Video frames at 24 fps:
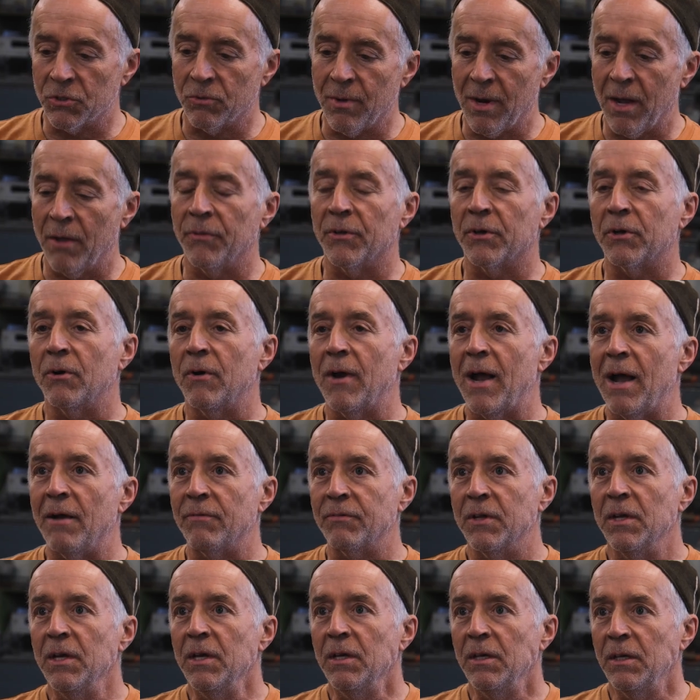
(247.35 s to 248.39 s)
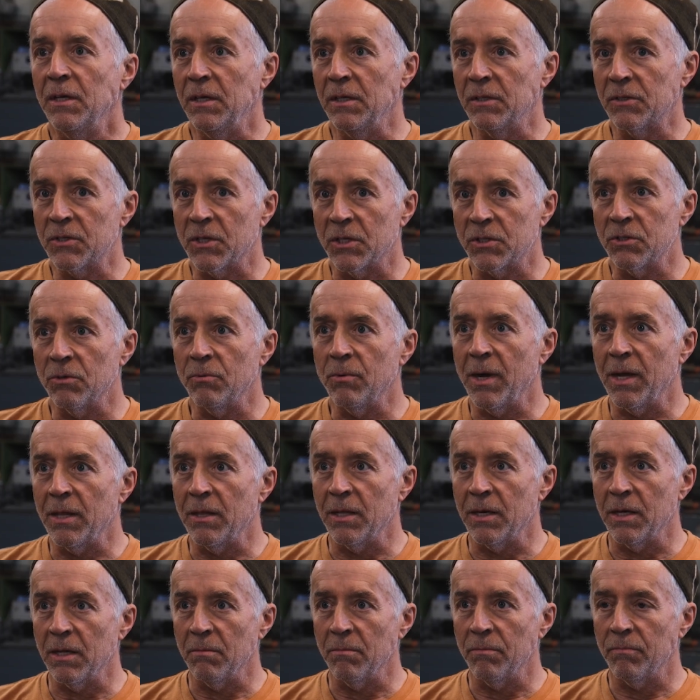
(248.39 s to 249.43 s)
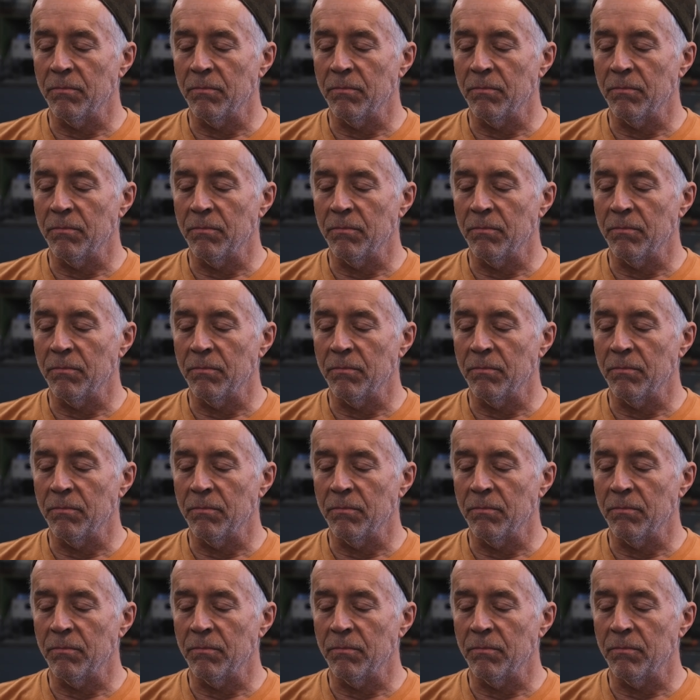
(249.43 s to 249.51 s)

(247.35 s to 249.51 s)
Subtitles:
around the craft in such a way that it